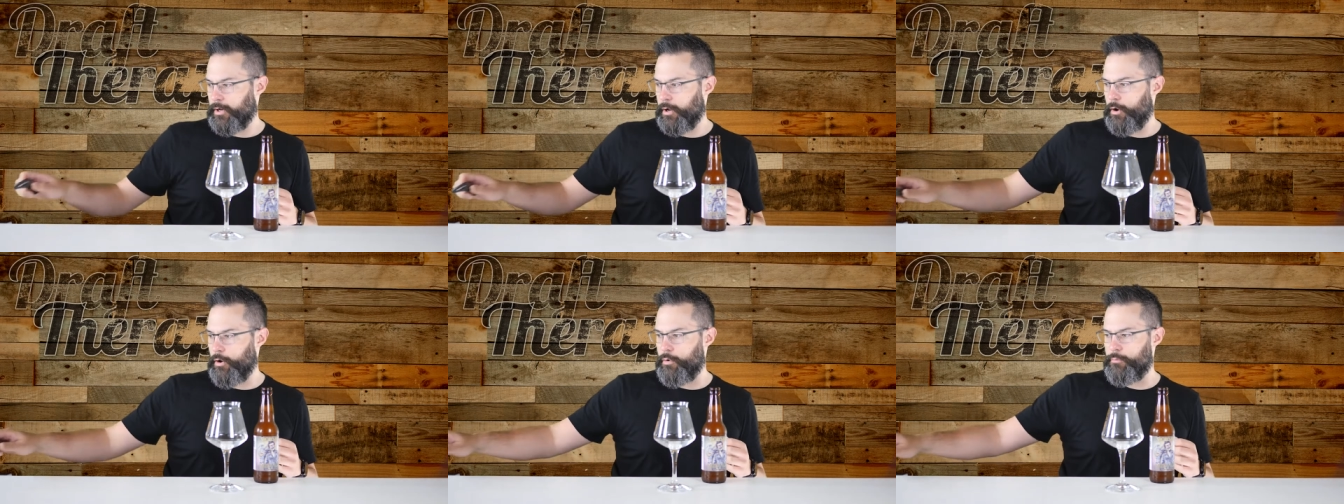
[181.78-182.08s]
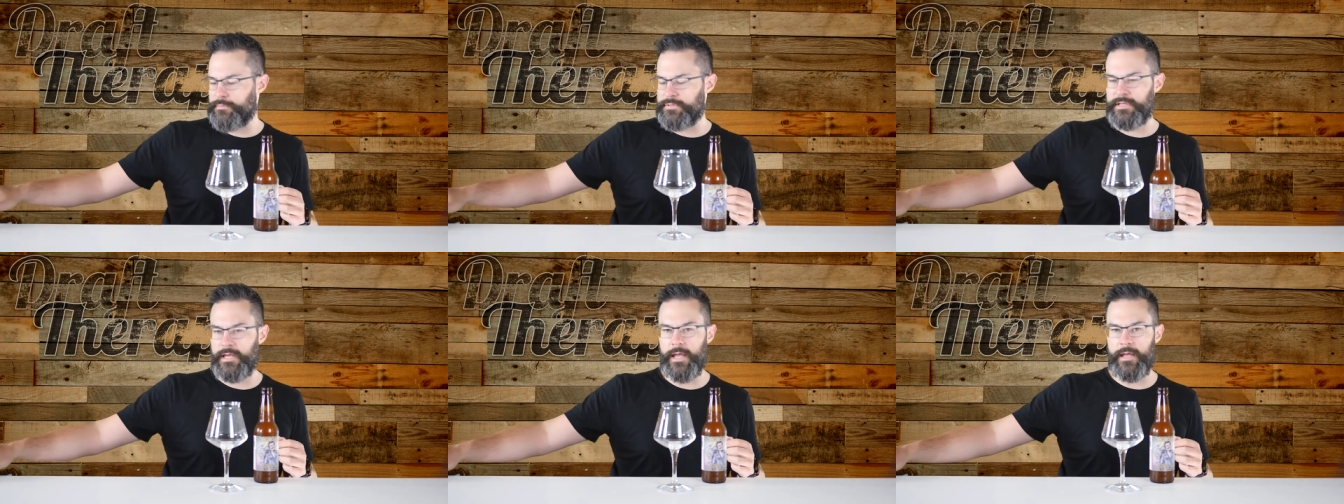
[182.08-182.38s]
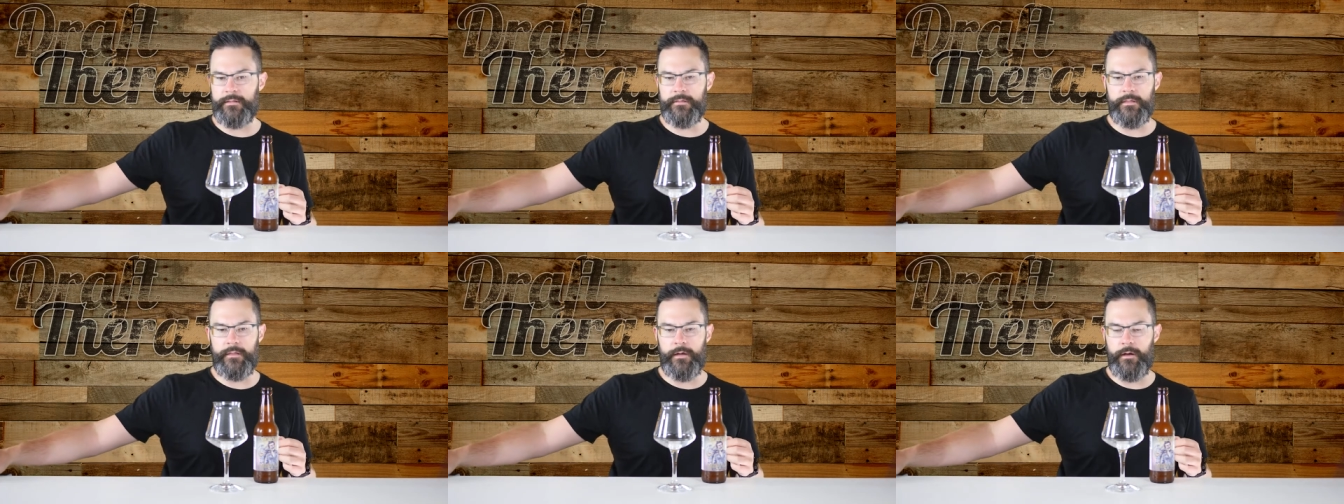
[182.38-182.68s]
at HOMES,
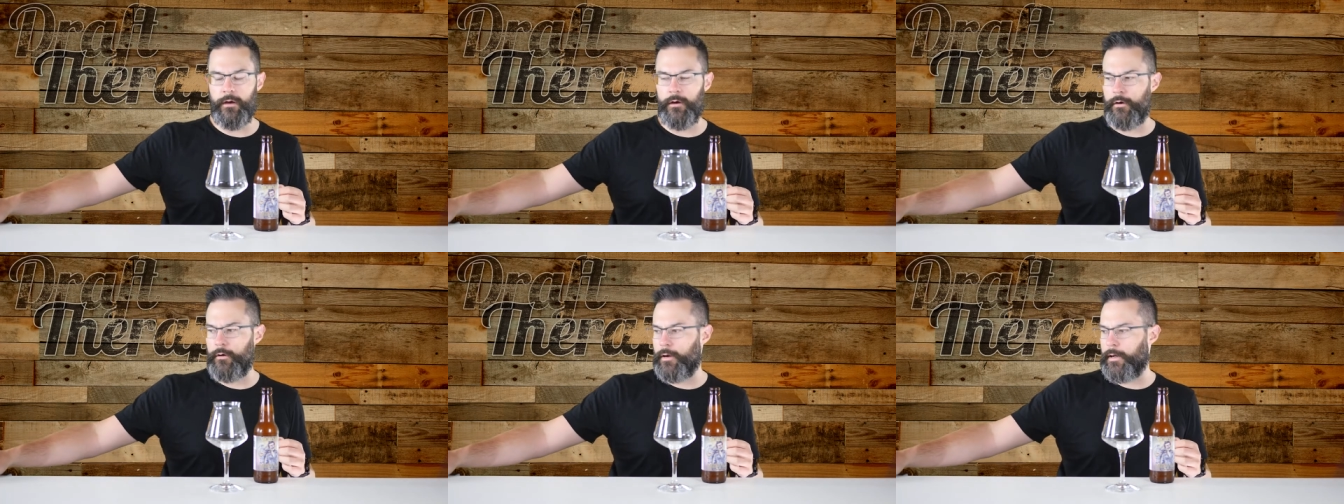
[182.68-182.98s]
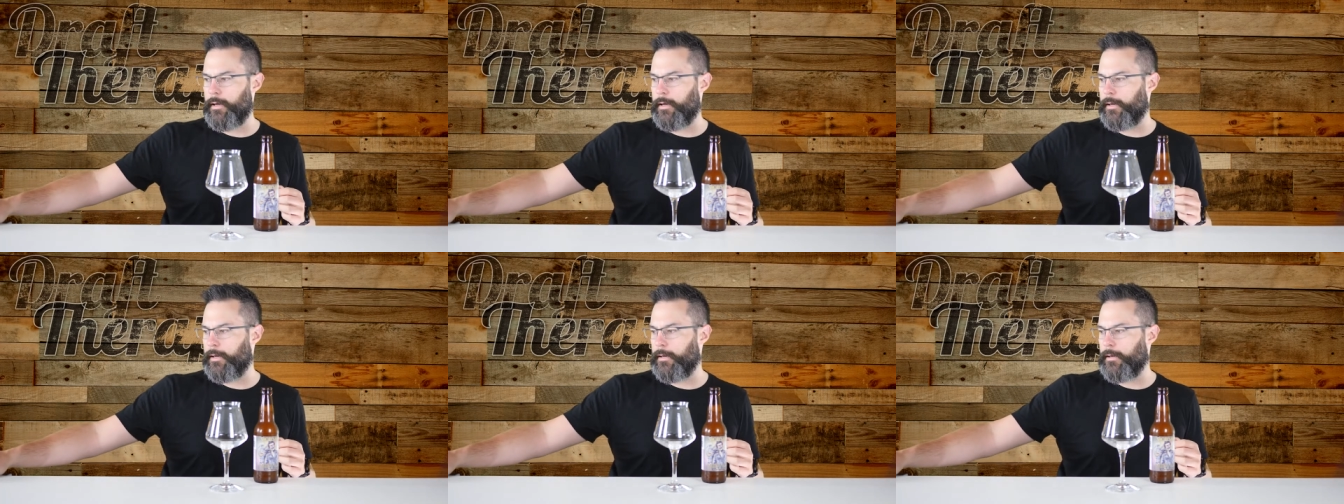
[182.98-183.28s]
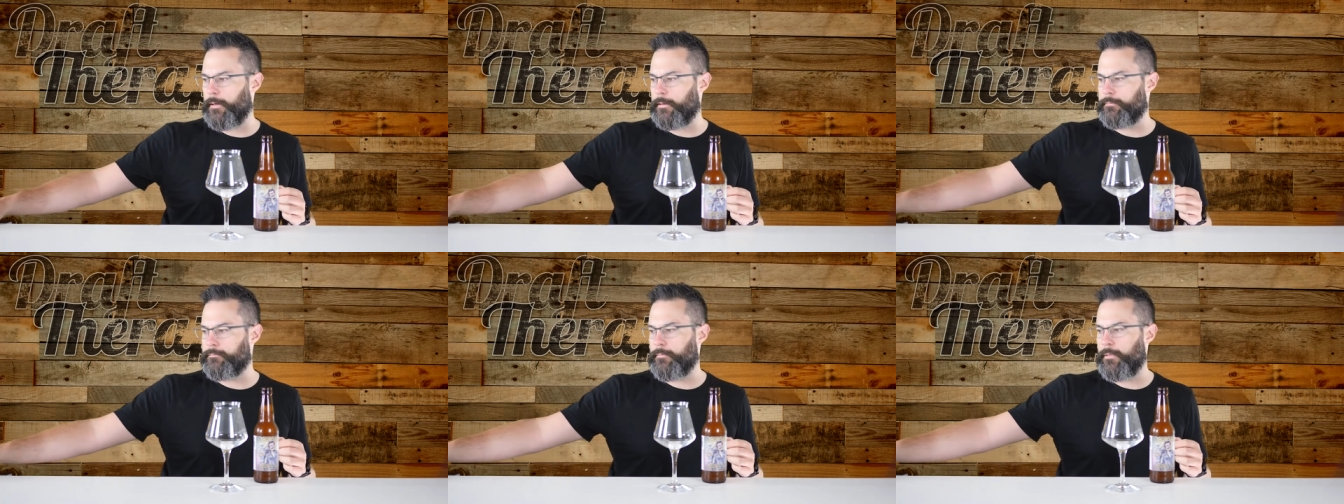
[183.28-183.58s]
had their
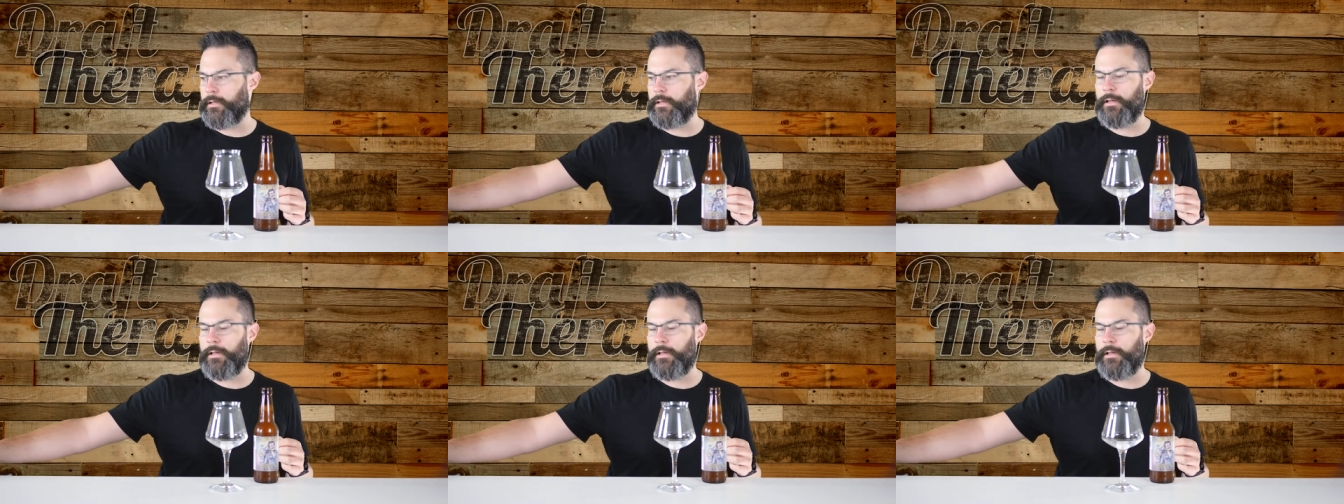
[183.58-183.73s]
uh,